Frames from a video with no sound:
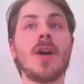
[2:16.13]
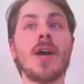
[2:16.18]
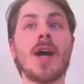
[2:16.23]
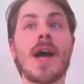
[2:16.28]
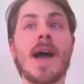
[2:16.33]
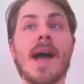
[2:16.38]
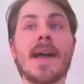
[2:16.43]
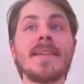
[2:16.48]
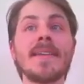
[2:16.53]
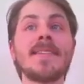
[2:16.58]

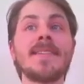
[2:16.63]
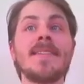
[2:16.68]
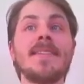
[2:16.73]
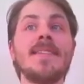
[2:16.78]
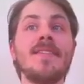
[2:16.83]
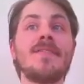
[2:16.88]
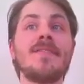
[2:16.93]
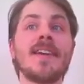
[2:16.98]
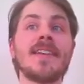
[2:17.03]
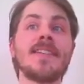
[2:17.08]
As these
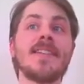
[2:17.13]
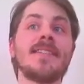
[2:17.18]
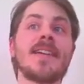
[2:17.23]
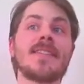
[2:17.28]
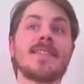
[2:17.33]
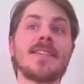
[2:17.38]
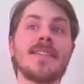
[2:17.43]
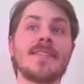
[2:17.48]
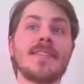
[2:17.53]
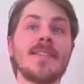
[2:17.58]
devices
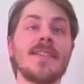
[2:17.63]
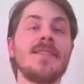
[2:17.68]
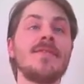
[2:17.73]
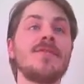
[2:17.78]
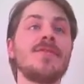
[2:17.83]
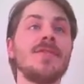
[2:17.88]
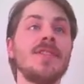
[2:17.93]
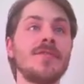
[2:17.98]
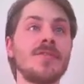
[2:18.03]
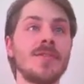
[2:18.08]
are sensitive
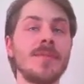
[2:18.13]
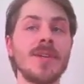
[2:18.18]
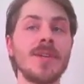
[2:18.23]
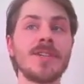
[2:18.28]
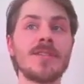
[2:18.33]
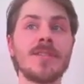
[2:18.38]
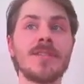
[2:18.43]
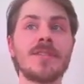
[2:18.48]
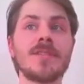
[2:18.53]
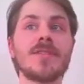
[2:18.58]
to
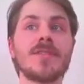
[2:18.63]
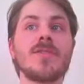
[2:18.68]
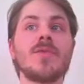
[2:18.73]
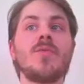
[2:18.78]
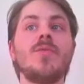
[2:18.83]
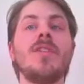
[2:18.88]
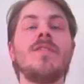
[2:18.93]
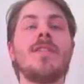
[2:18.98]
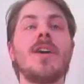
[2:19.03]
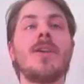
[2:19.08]
deformations,
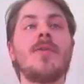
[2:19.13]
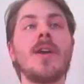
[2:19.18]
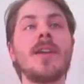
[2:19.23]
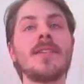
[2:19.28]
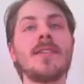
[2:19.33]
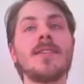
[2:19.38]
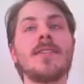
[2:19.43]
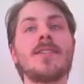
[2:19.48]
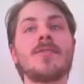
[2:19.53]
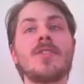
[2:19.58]
we
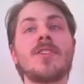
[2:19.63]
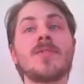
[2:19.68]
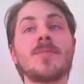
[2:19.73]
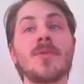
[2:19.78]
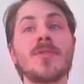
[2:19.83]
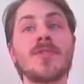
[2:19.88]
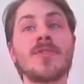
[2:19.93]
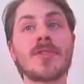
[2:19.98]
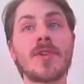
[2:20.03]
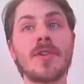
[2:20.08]
evaluated its
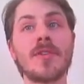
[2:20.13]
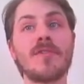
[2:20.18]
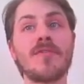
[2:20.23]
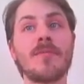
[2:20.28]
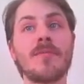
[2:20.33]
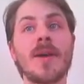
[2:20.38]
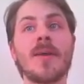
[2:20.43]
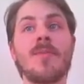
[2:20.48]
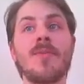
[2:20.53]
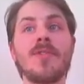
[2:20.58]
response
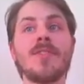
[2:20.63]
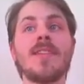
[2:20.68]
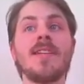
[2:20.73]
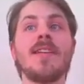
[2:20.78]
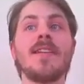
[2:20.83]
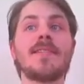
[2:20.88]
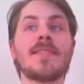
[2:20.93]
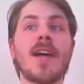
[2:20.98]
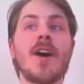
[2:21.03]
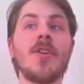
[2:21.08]
curve by plotting
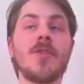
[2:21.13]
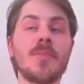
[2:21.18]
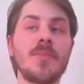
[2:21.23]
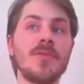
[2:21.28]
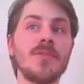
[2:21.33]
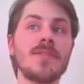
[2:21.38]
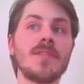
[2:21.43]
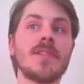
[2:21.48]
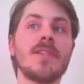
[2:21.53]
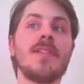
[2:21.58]
its
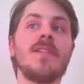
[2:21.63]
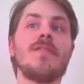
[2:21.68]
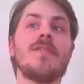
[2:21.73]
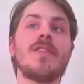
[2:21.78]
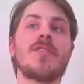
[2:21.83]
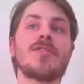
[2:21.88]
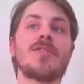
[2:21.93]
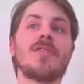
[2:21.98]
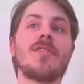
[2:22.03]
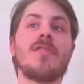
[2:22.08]
output in
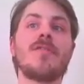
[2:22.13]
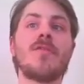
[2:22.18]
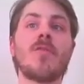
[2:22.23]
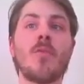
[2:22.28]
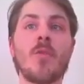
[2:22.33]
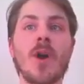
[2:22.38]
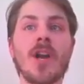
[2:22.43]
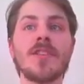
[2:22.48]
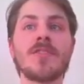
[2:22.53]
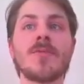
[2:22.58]
function of
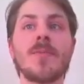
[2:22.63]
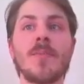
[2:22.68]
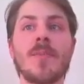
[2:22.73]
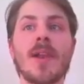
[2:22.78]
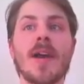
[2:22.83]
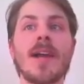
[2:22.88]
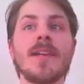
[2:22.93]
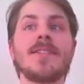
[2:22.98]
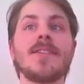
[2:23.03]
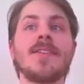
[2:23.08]
weight
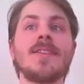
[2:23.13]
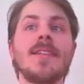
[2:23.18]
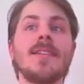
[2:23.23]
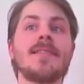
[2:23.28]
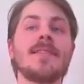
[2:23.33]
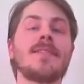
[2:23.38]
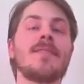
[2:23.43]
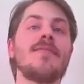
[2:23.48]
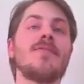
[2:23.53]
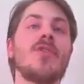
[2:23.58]
applied on
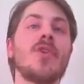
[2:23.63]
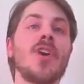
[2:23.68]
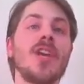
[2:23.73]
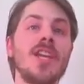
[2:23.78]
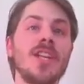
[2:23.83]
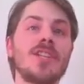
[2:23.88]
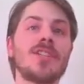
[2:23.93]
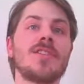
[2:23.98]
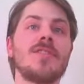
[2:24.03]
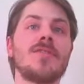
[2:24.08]
it for
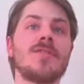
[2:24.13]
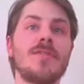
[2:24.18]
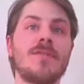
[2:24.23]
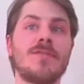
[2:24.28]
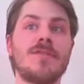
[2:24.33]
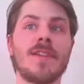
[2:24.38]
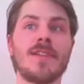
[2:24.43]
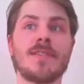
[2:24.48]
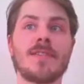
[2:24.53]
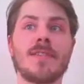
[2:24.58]
each
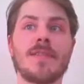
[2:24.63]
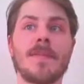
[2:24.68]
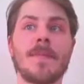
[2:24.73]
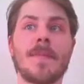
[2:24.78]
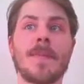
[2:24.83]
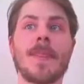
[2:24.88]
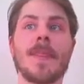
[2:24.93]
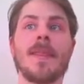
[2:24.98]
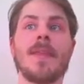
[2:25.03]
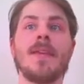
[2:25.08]
surface.
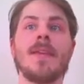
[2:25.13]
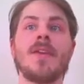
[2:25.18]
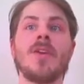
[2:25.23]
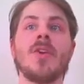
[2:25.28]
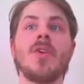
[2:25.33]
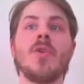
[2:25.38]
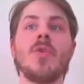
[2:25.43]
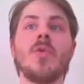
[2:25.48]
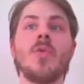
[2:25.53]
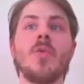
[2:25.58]

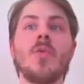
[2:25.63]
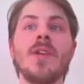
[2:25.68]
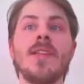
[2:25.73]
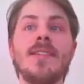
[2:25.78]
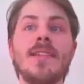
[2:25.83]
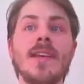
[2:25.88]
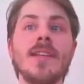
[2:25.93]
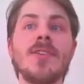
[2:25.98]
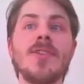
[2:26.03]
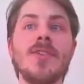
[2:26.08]
We
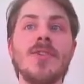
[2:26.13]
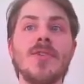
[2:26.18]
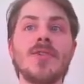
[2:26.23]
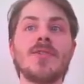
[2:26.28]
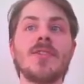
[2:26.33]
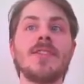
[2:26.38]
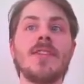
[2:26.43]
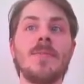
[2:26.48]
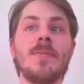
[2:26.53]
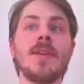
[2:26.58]
then used
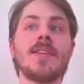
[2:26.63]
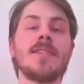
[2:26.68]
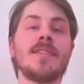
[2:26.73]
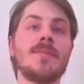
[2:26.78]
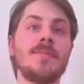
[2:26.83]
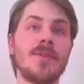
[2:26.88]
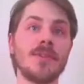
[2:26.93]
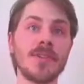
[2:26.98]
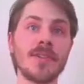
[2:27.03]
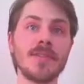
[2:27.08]
the depicted
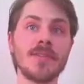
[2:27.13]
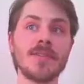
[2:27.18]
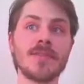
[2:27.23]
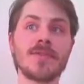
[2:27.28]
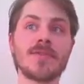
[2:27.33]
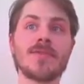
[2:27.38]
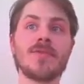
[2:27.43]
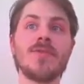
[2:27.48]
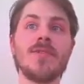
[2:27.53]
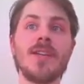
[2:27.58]

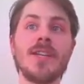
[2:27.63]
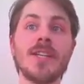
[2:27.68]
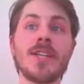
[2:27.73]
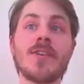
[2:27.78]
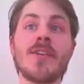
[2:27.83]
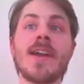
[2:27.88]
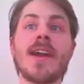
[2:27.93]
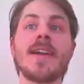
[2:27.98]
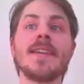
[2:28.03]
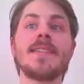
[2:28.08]
models to
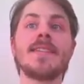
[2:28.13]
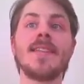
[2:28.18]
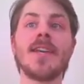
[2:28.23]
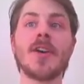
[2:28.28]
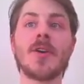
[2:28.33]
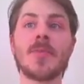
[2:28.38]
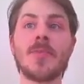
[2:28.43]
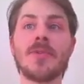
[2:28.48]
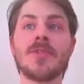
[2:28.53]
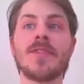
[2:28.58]
linearize the
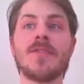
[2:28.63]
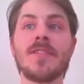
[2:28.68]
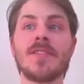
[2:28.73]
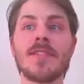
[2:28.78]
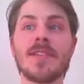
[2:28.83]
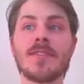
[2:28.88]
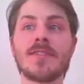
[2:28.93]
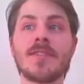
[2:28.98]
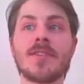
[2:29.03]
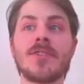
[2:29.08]
output of the
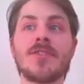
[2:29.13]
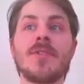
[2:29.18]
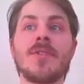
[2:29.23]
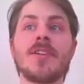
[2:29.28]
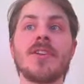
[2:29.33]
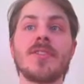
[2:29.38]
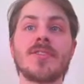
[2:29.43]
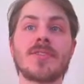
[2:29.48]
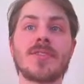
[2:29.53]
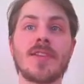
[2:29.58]
sensor
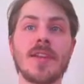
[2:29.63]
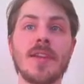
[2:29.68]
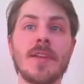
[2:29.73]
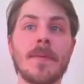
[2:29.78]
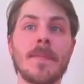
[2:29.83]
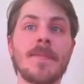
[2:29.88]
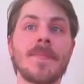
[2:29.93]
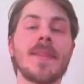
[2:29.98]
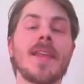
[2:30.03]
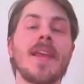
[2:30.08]
during our study
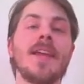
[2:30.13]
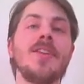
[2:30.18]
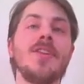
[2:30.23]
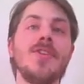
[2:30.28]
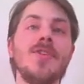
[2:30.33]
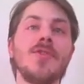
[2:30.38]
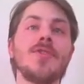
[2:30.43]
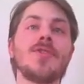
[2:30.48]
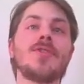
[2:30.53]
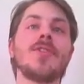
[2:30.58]

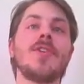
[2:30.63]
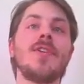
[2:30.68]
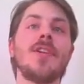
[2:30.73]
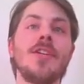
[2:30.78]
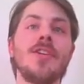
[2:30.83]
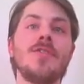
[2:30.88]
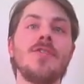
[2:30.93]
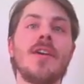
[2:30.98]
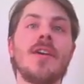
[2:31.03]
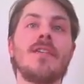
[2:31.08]
and used a
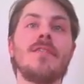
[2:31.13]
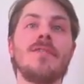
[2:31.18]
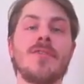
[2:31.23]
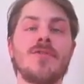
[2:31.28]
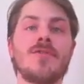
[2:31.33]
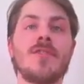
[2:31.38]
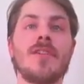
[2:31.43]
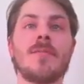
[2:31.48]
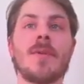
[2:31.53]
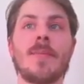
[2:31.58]
linear
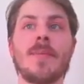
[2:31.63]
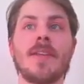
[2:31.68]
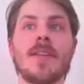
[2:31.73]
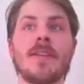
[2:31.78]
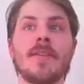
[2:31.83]
visual mapping.